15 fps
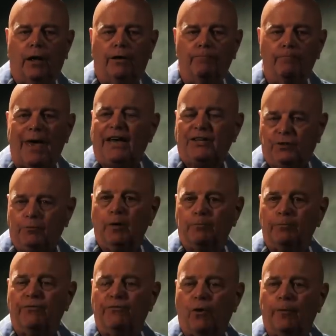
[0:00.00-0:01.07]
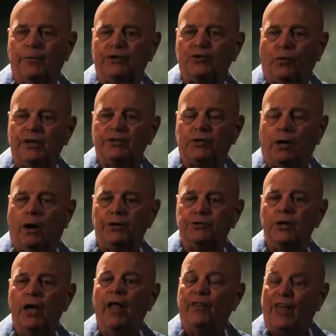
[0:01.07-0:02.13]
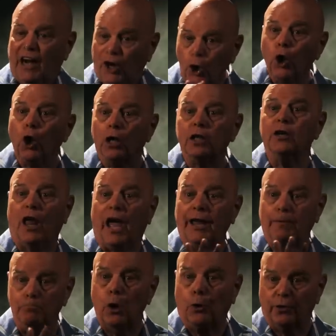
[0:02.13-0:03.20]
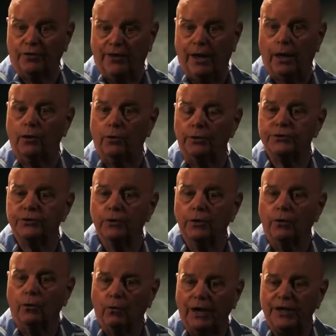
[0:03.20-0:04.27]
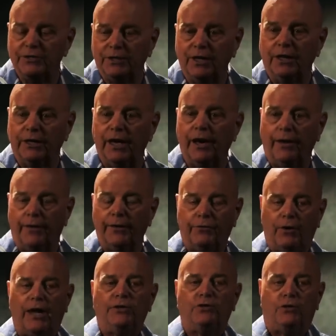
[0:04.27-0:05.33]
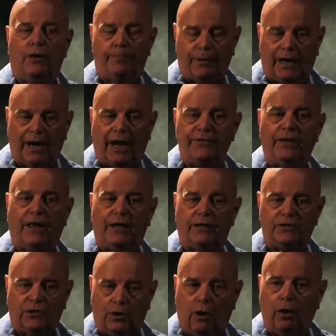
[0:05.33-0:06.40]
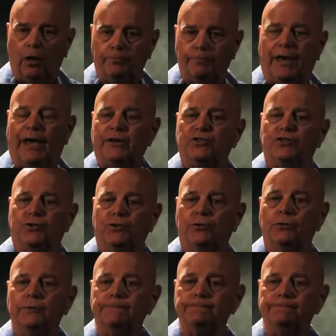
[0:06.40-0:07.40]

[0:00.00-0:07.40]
maximum performance race cars that look like motor vehicles racing again on the drag strip, and I think it's long past due.